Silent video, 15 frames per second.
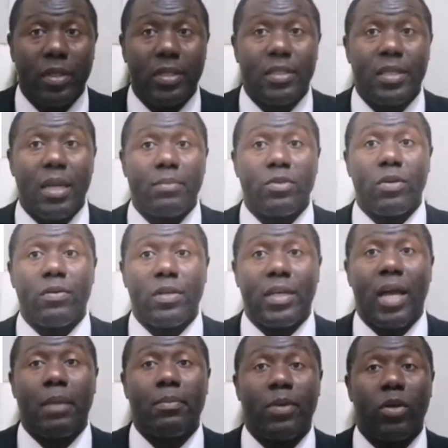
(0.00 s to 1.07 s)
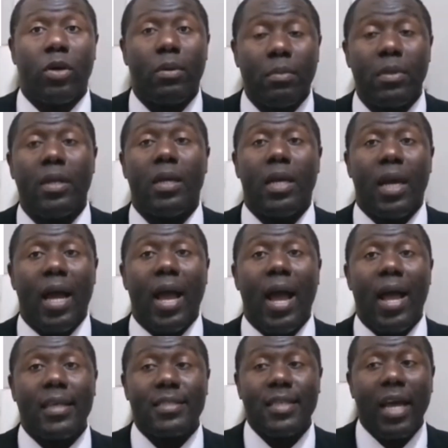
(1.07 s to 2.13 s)
in terms of it can become
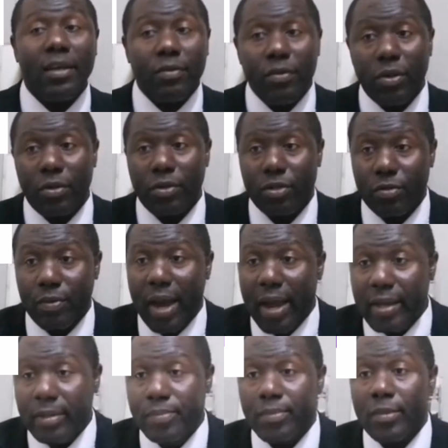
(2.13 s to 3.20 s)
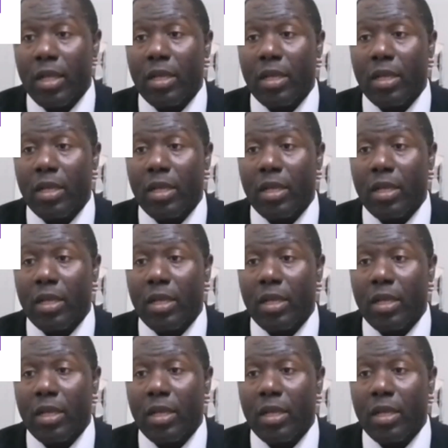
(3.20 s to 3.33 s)
hazardous, right?